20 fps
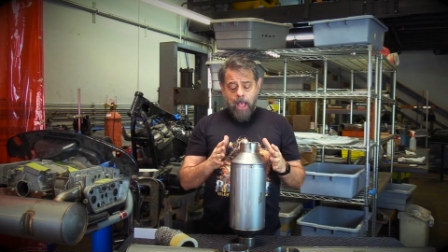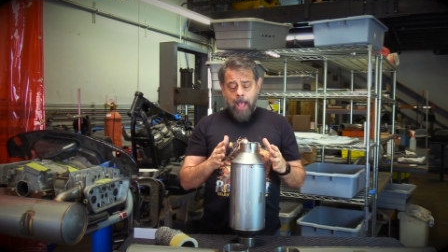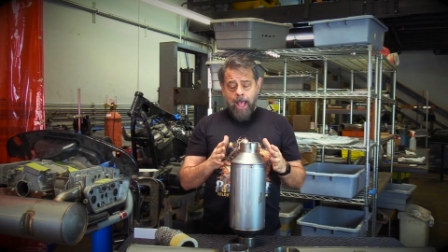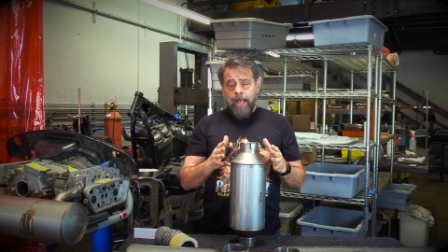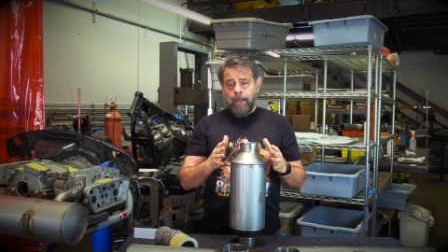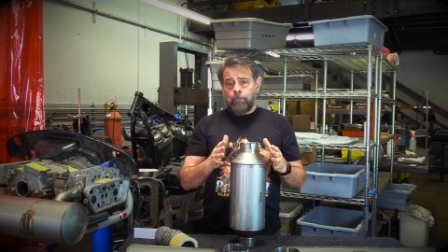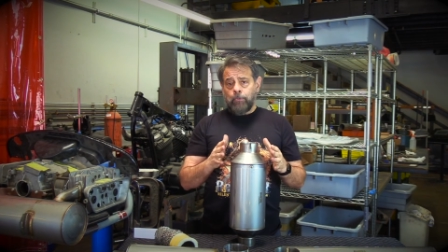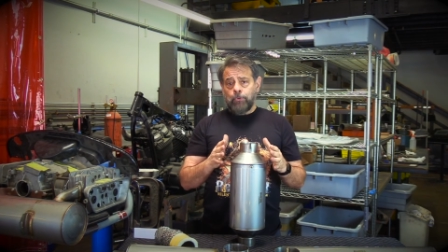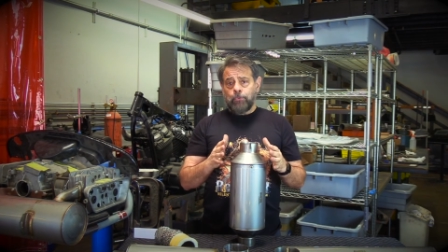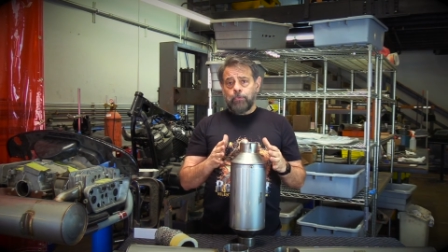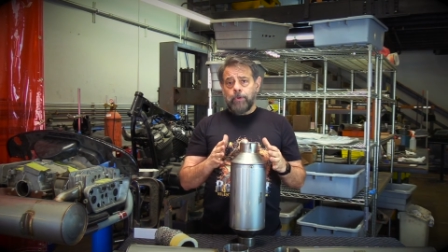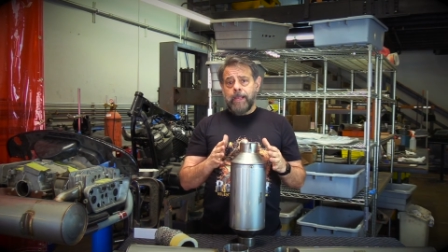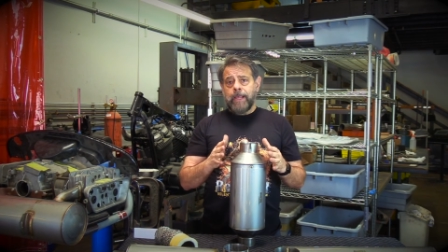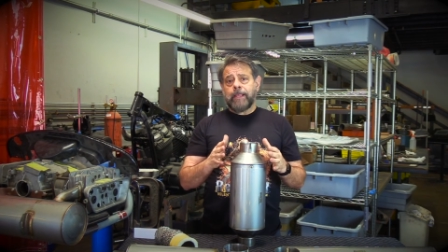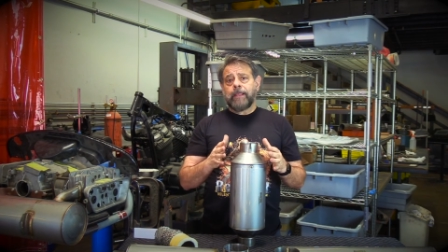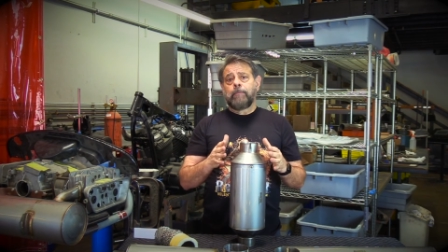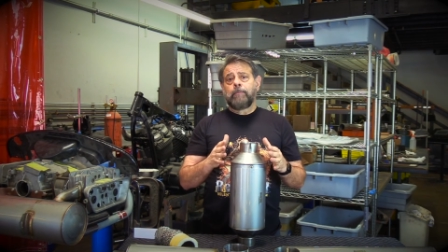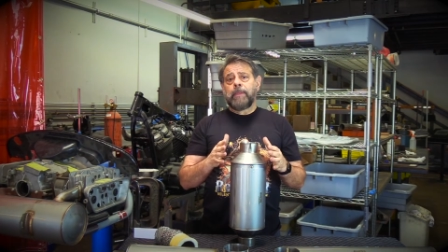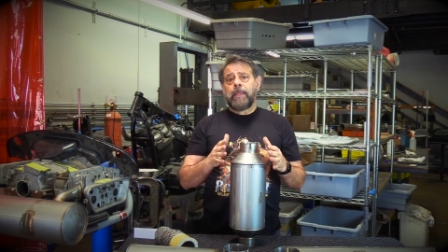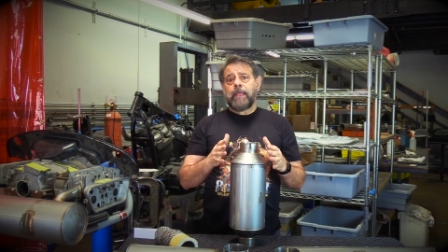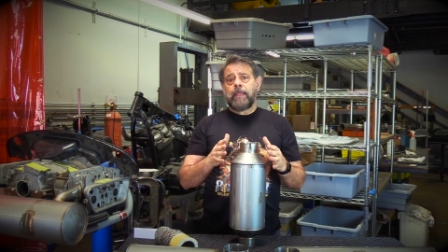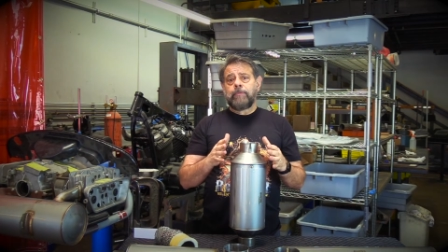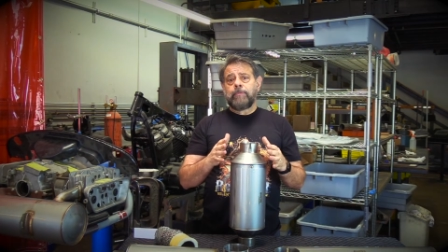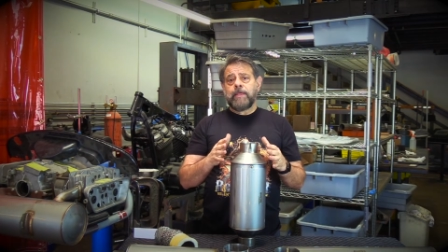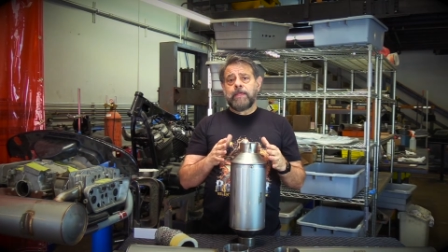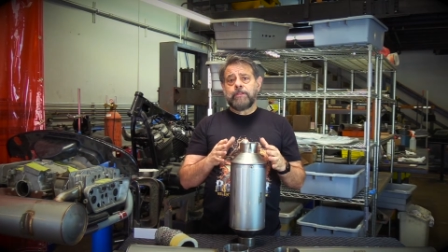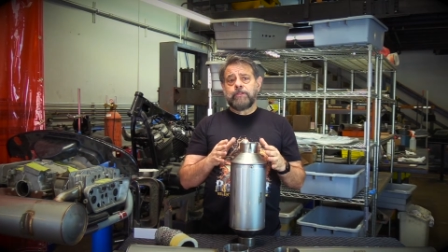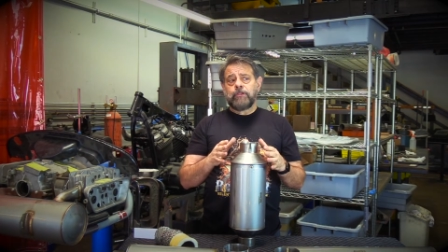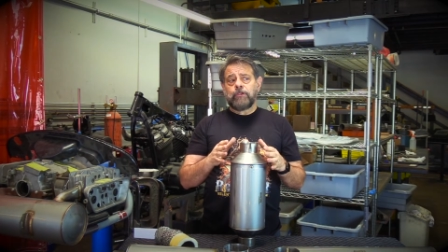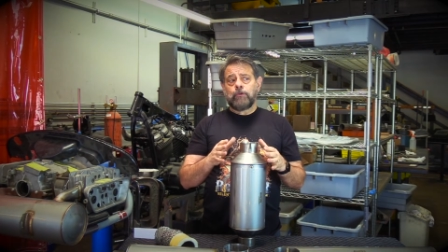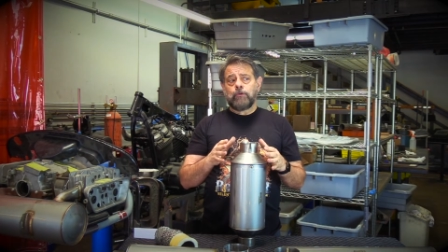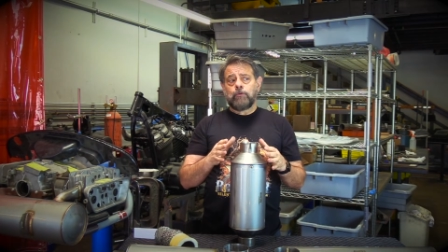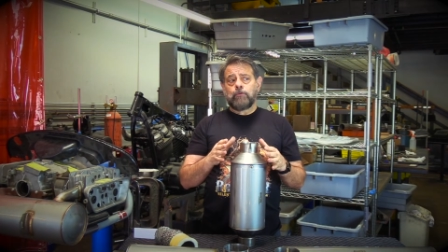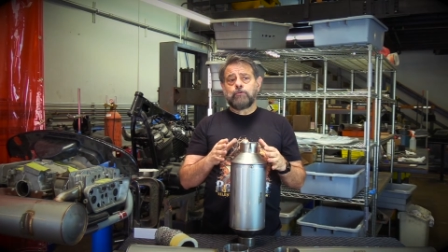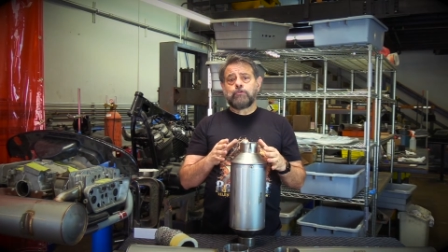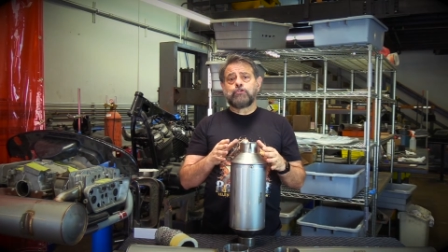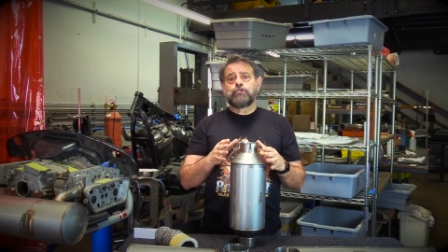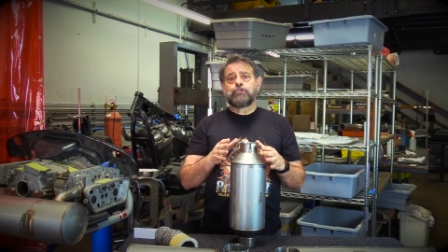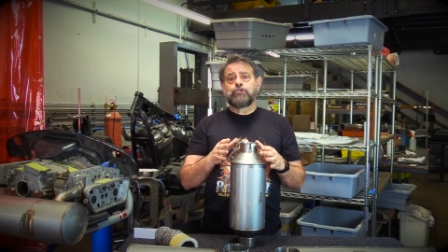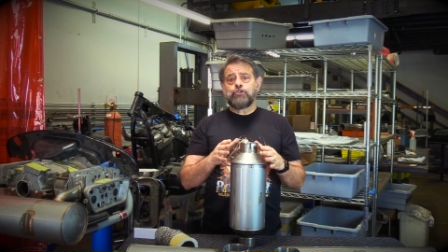I would recommend that you
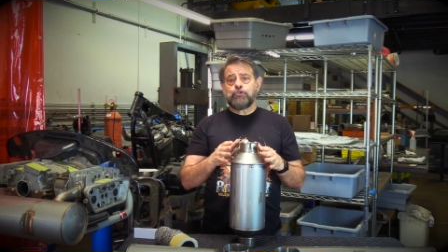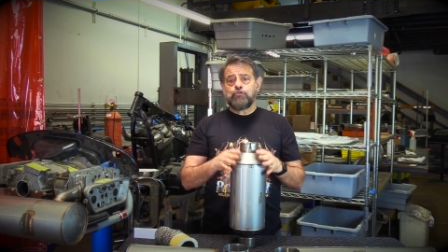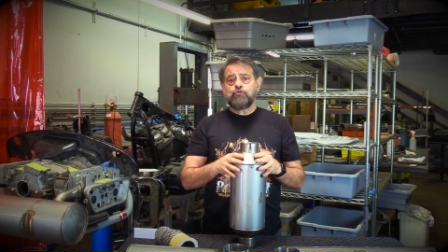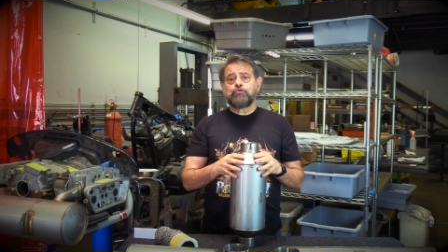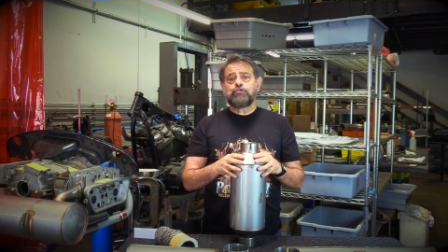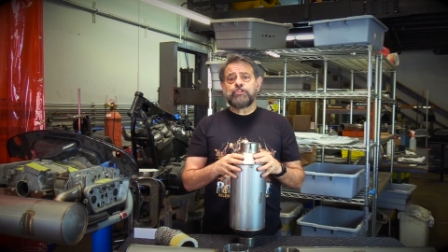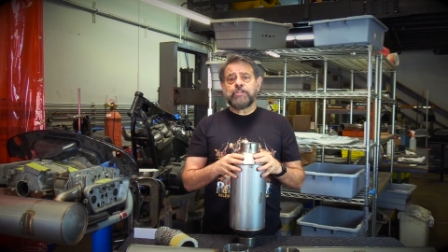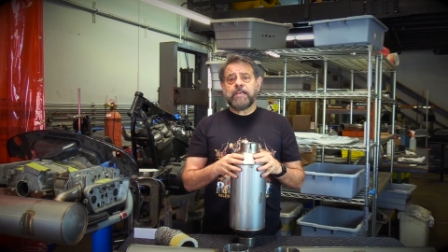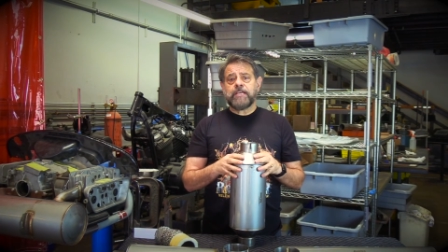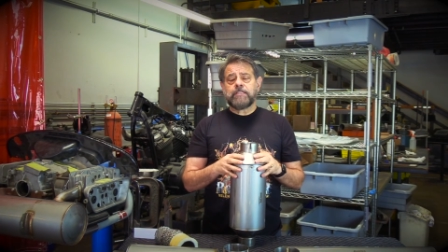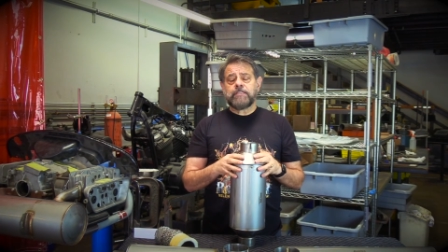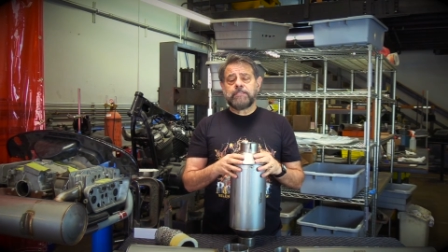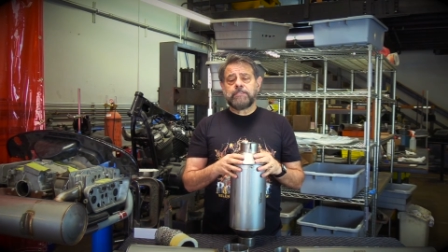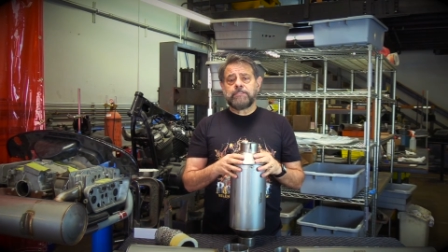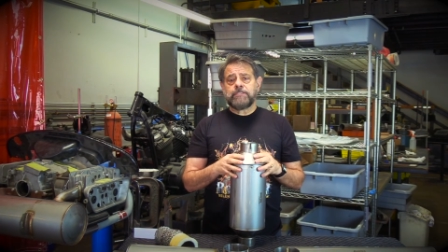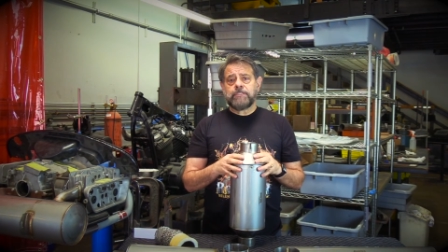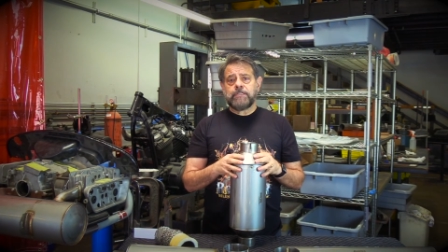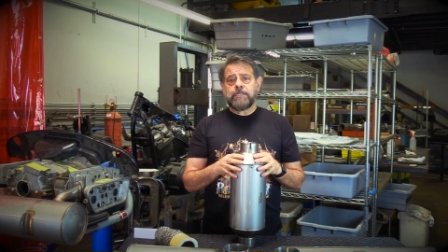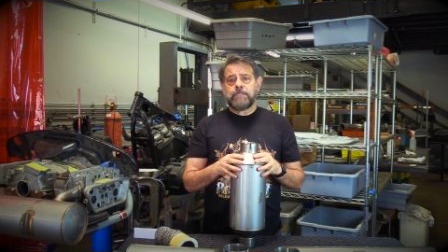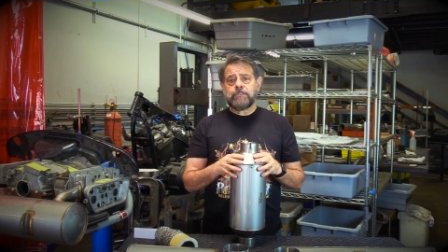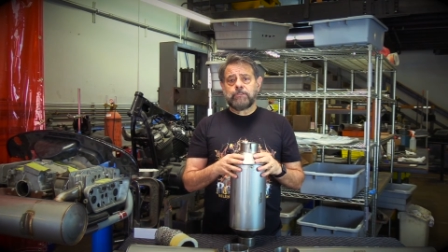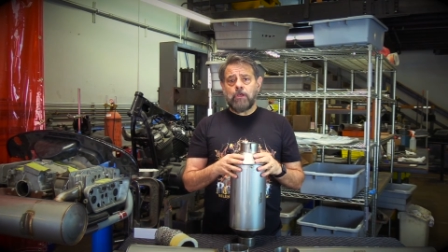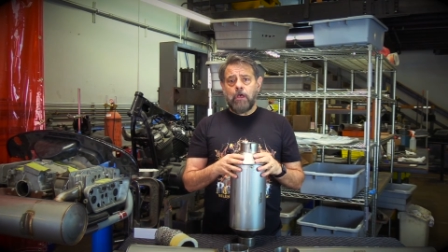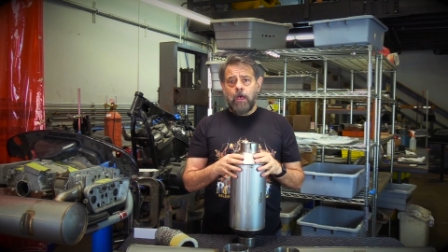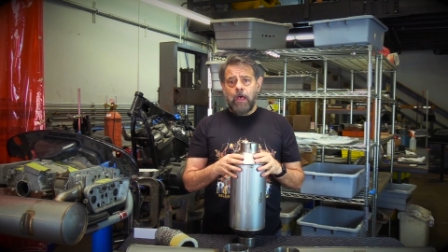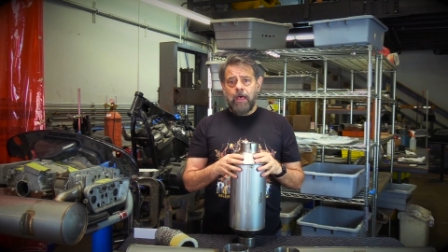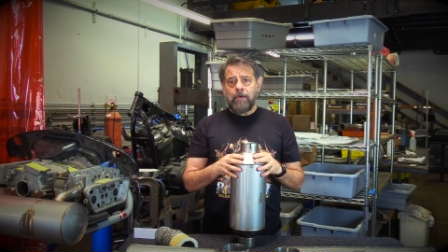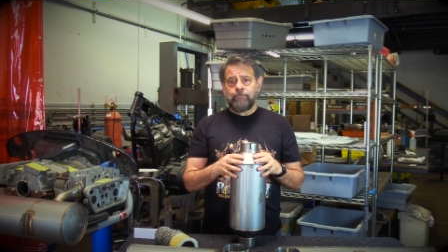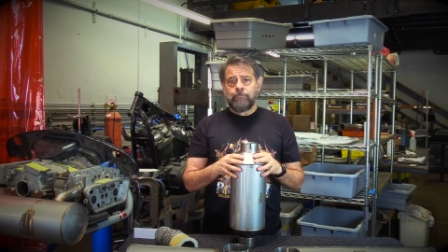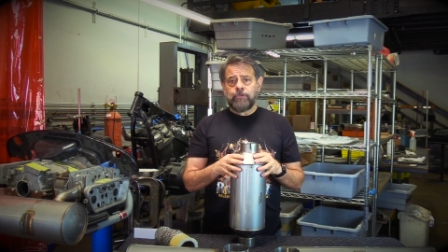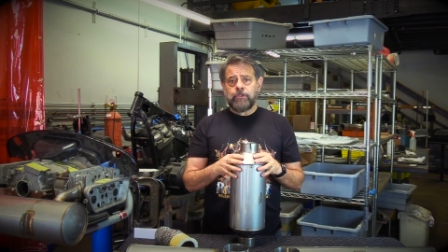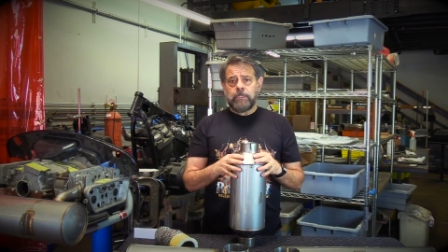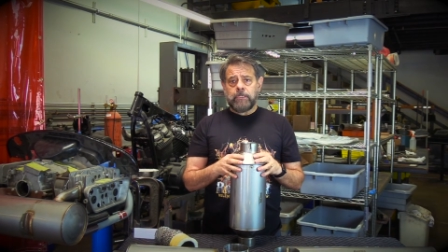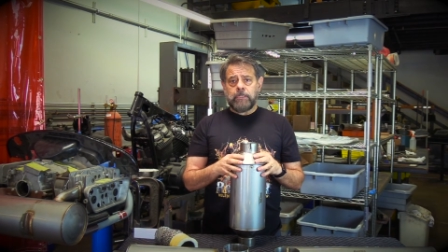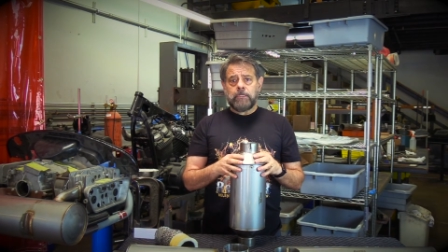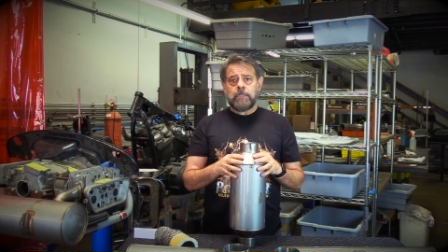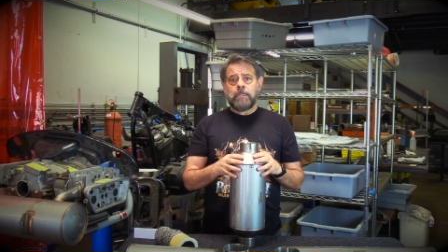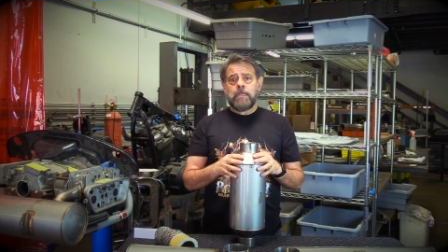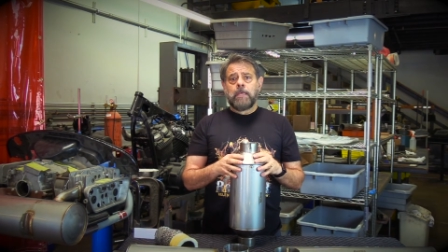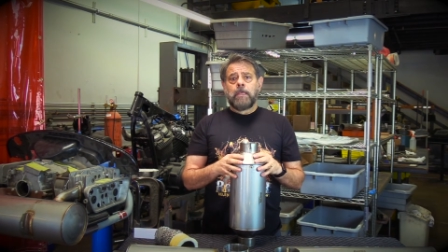do check these things
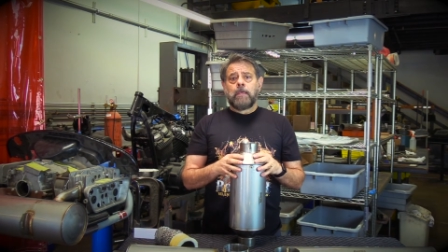often.